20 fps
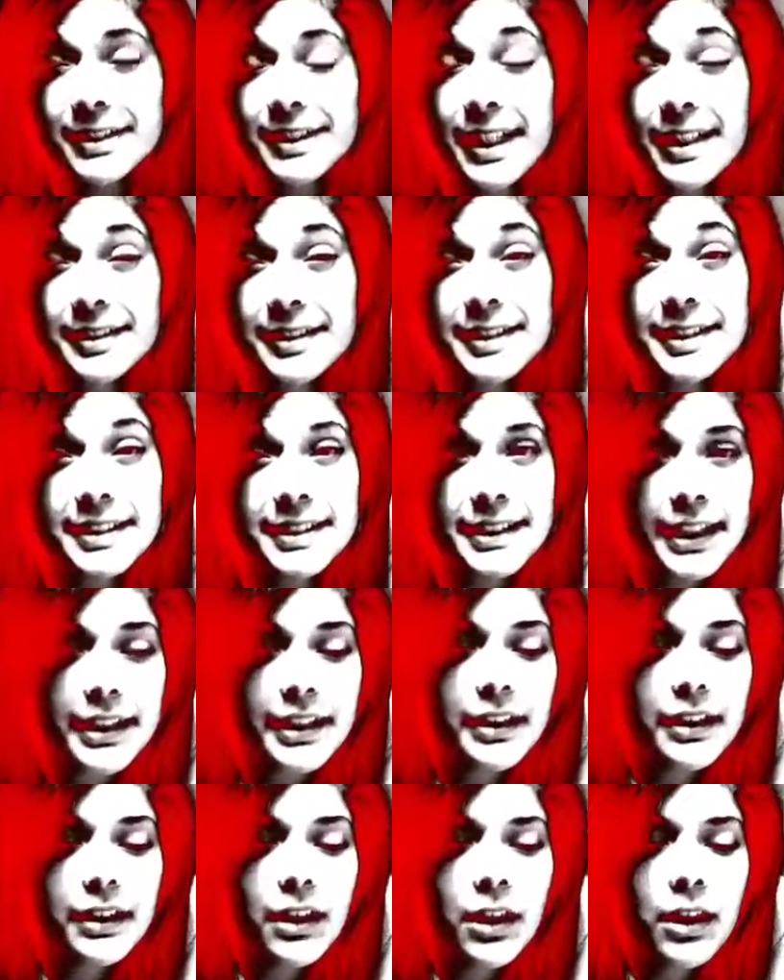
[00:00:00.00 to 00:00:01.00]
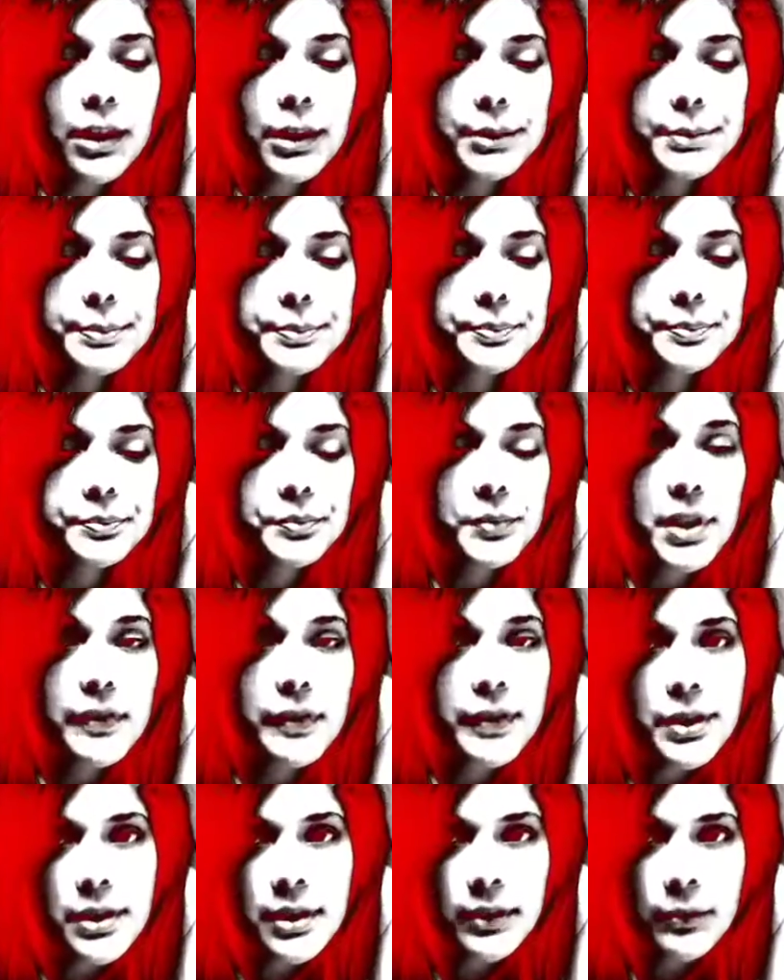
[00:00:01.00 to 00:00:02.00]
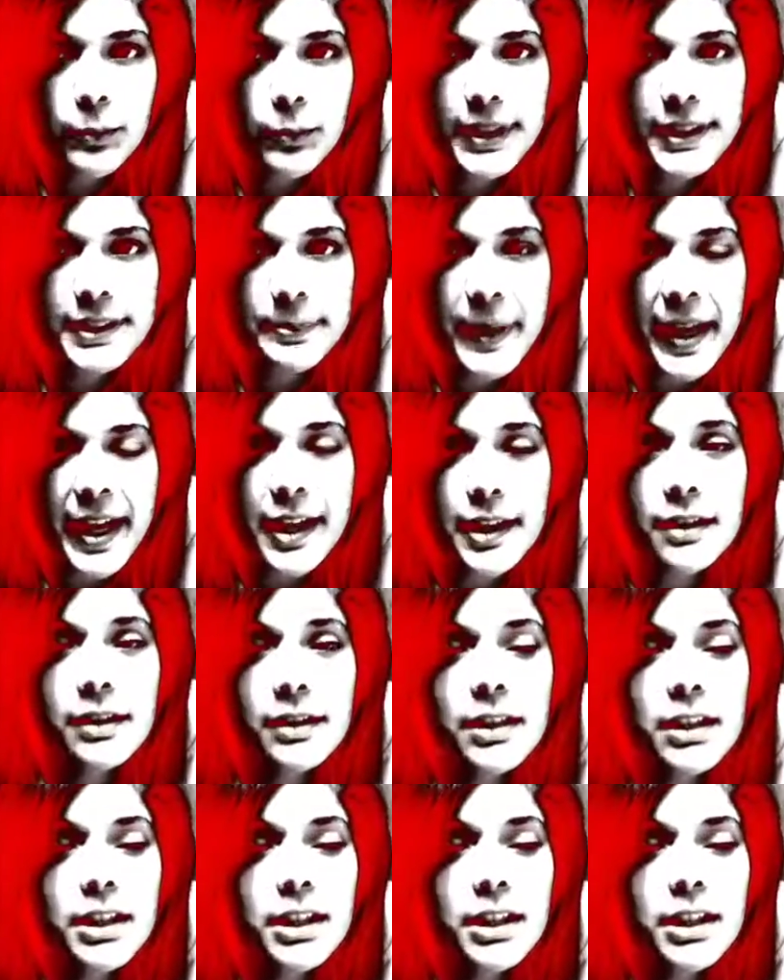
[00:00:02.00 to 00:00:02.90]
else has to say. If you think weed's bad,